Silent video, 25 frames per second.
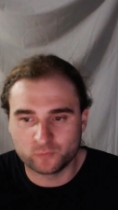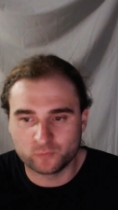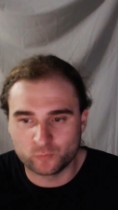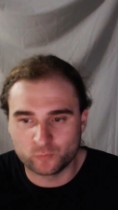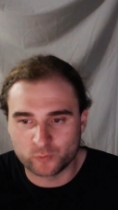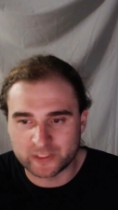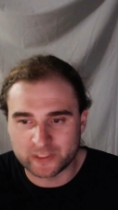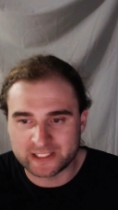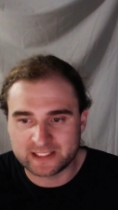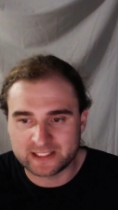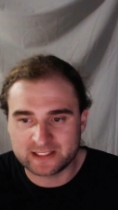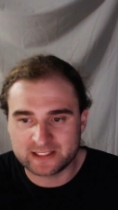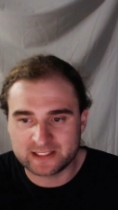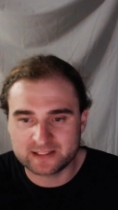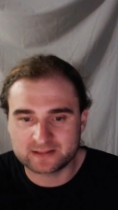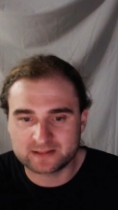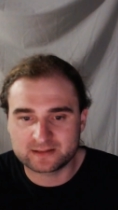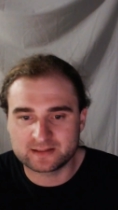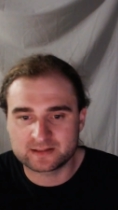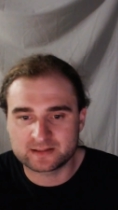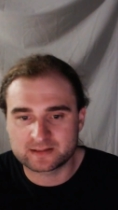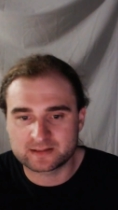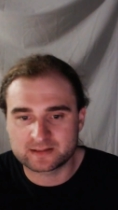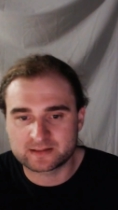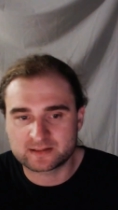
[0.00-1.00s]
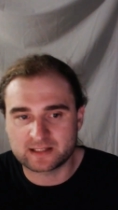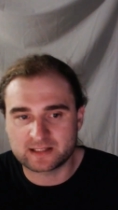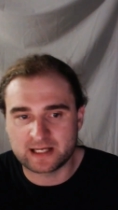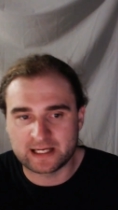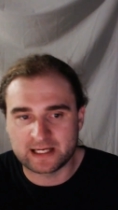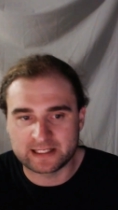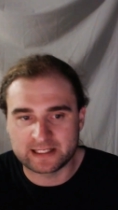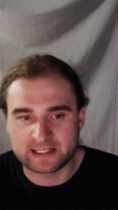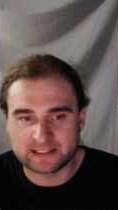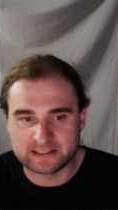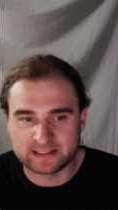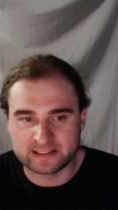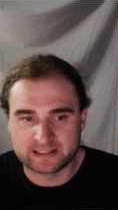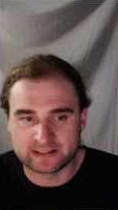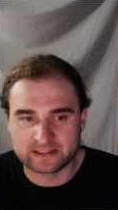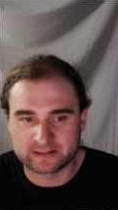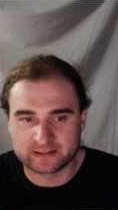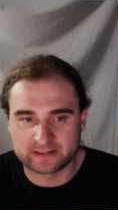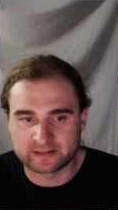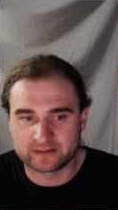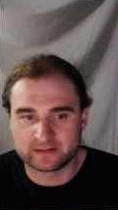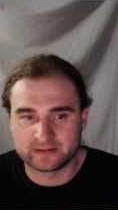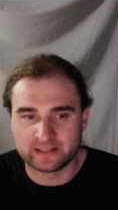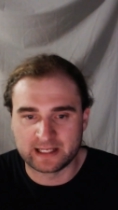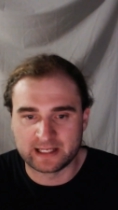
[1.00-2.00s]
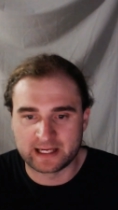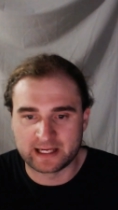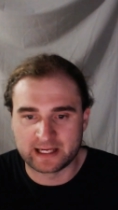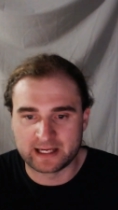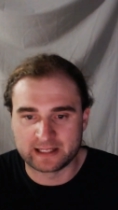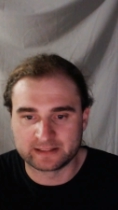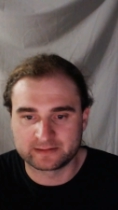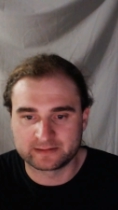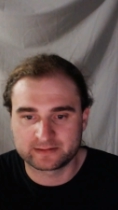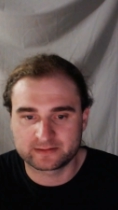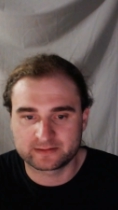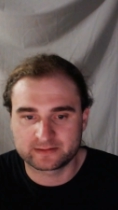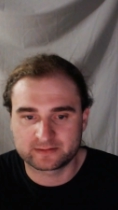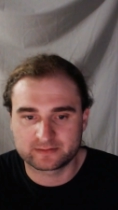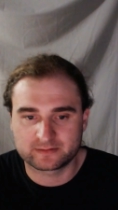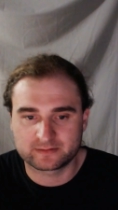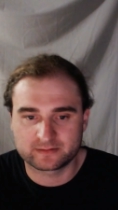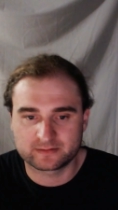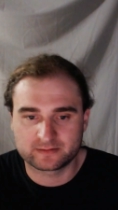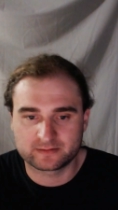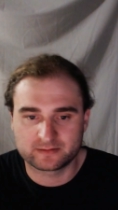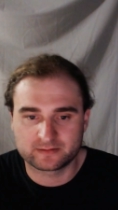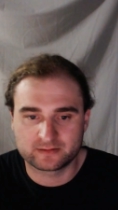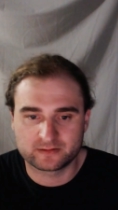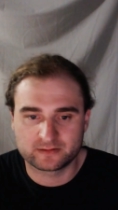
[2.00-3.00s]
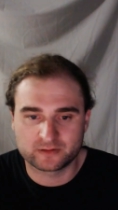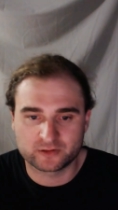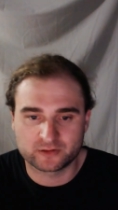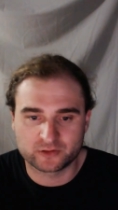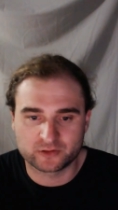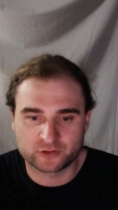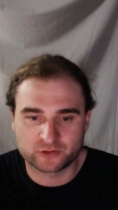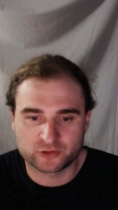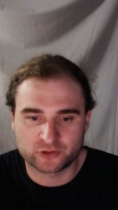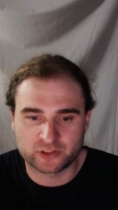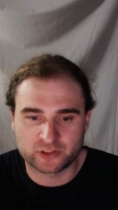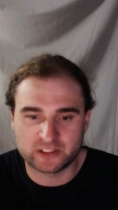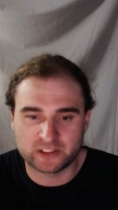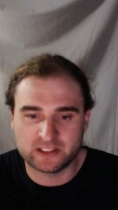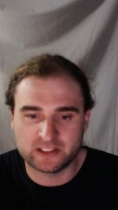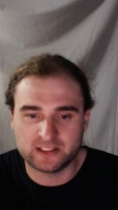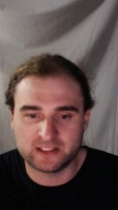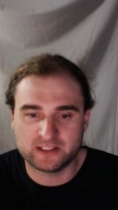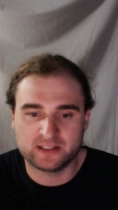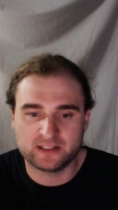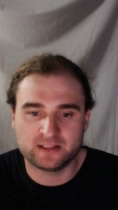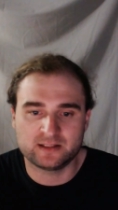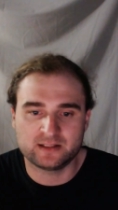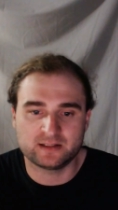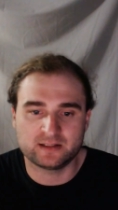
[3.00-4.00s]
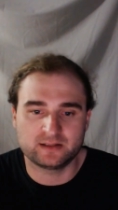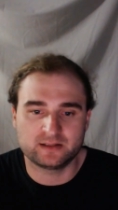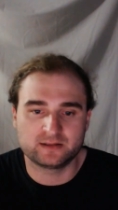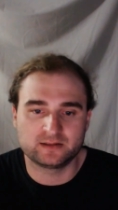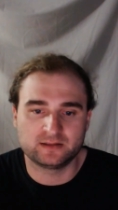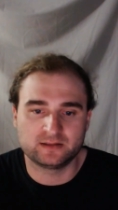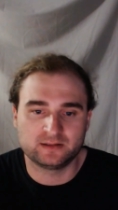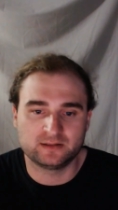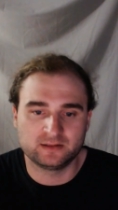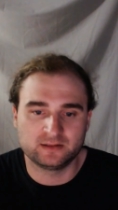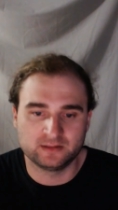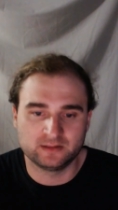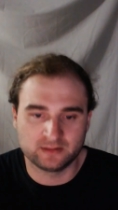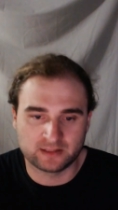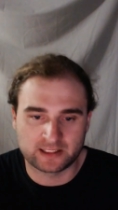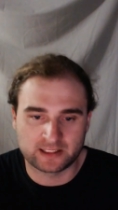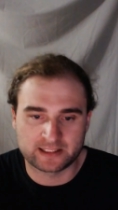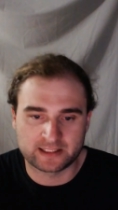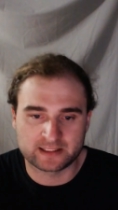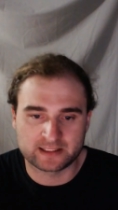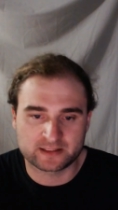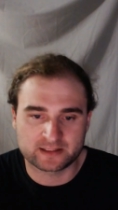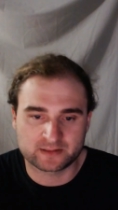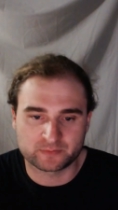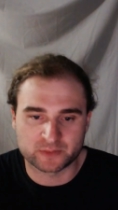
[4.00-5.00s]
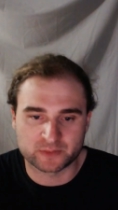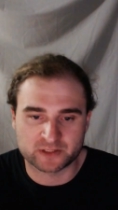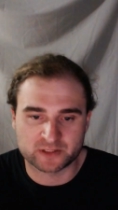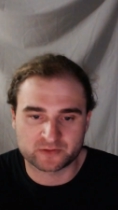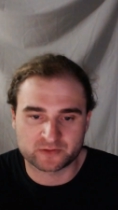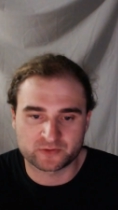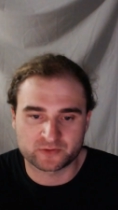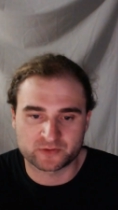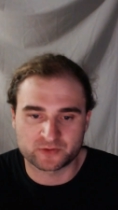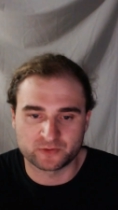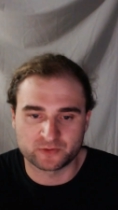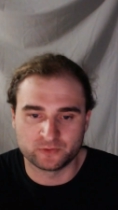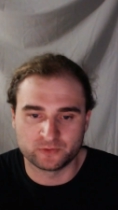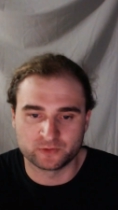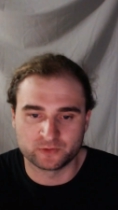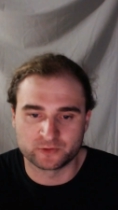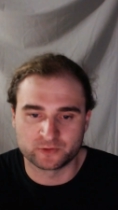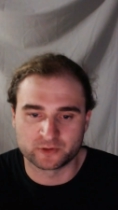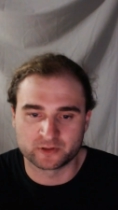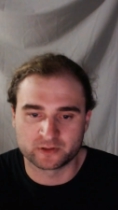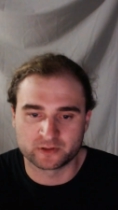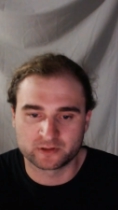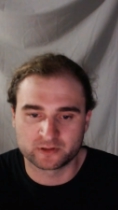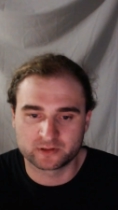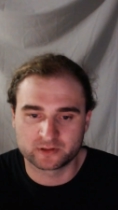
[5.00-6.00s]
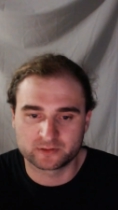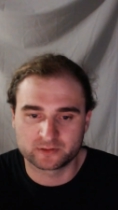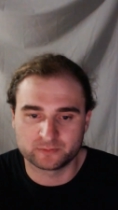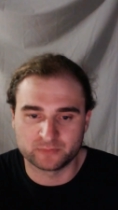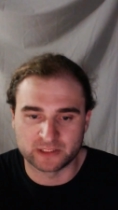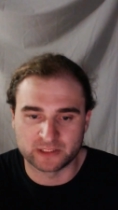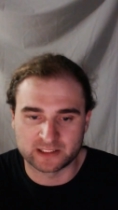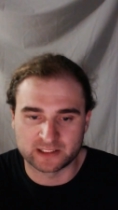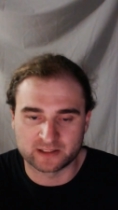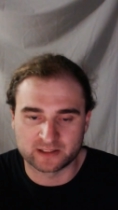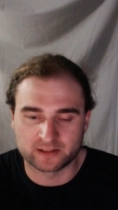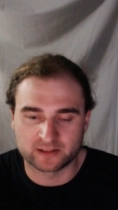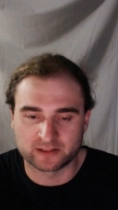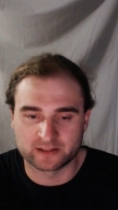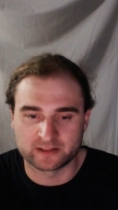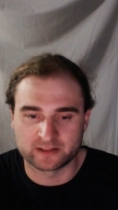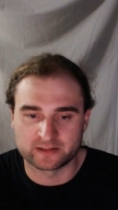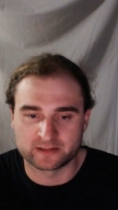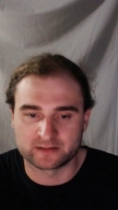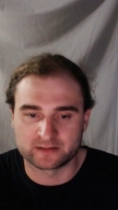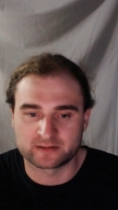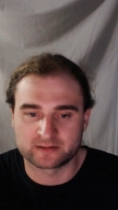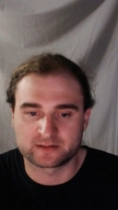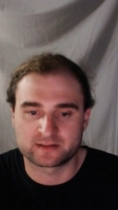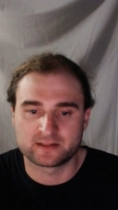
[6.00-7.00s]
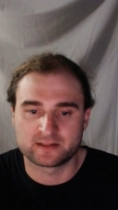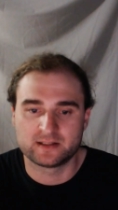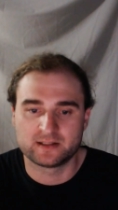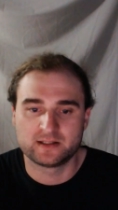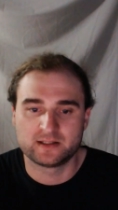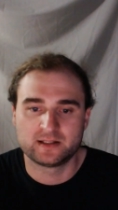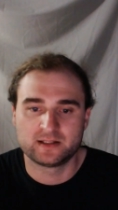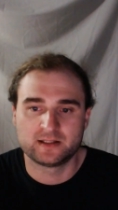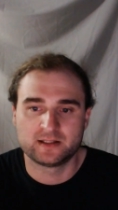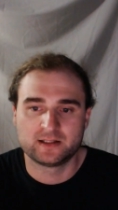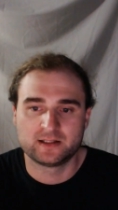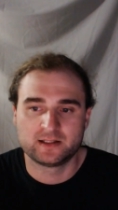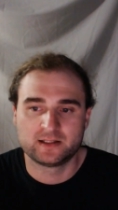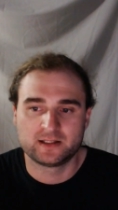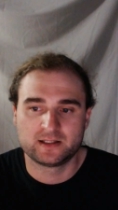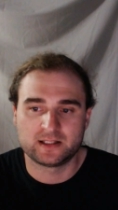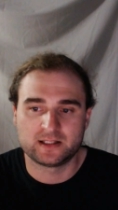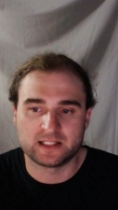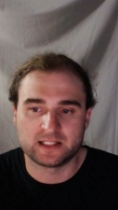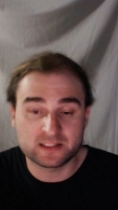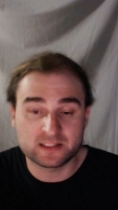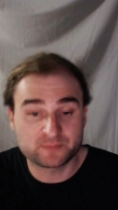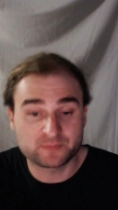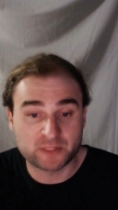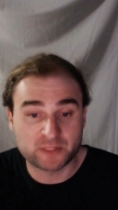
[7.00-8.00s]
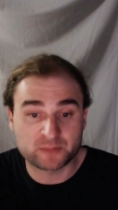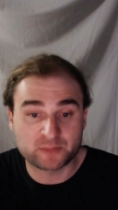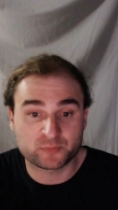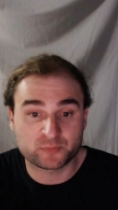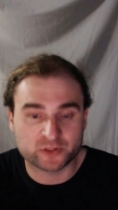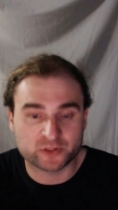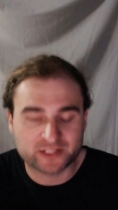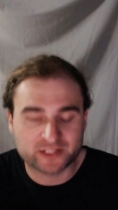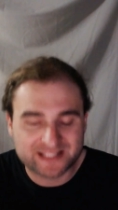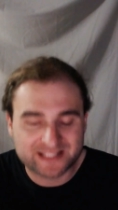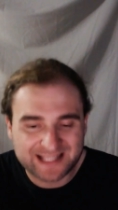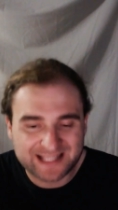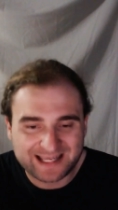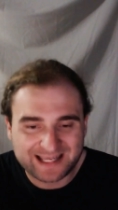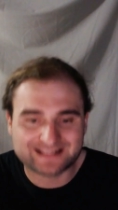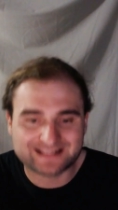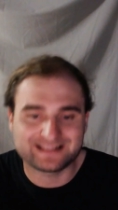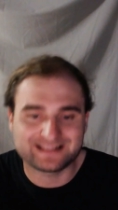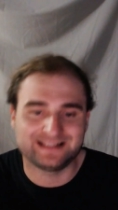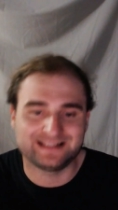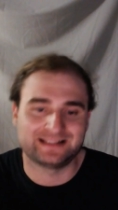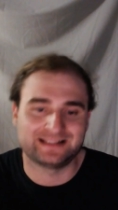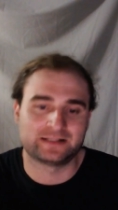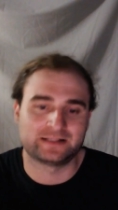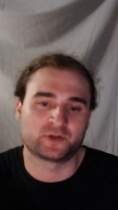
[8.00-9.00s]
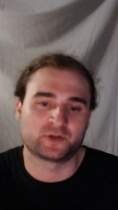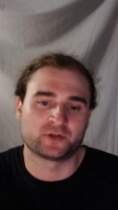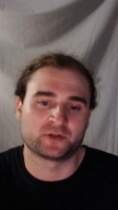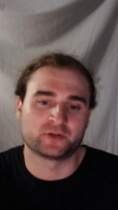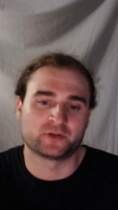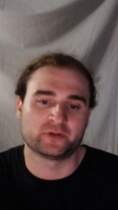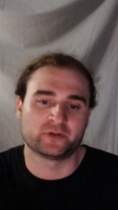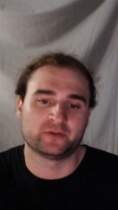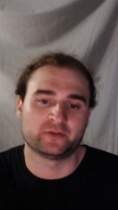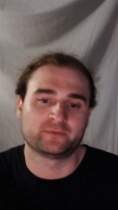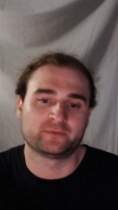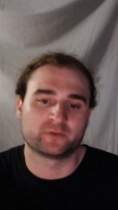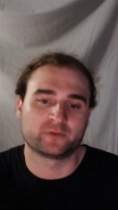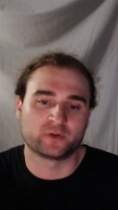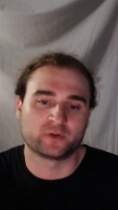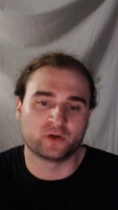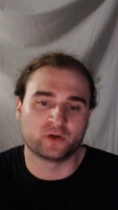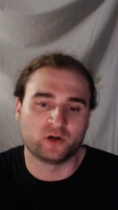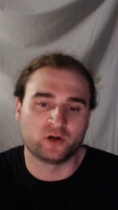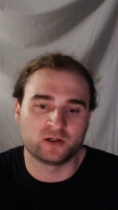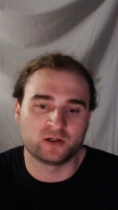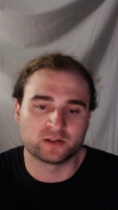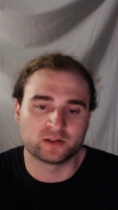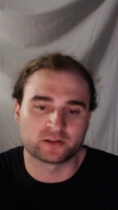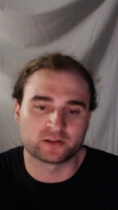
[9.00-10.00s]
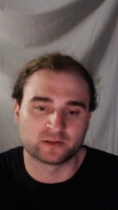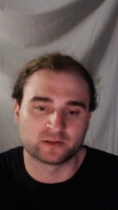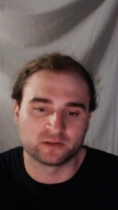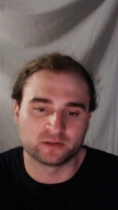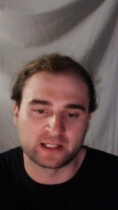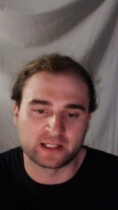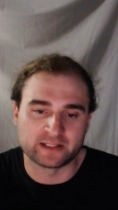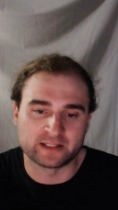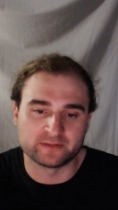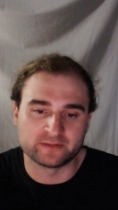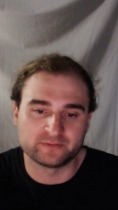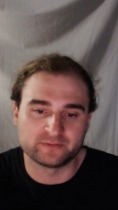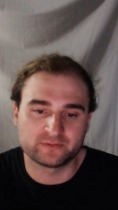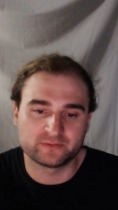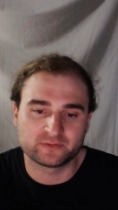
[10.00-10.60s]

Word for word: we get this idea that she likes Mr. Soldier because he's been protecting her for all her life.